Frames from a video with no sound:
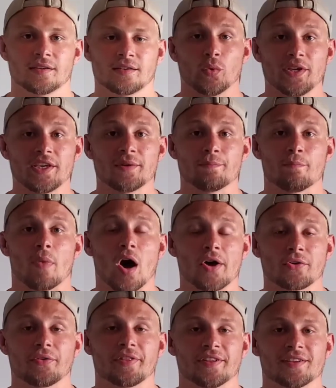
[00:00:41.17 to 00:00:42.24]
We can
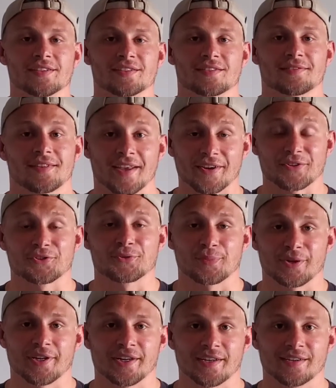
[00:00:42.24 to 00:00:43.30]
model this like a spring.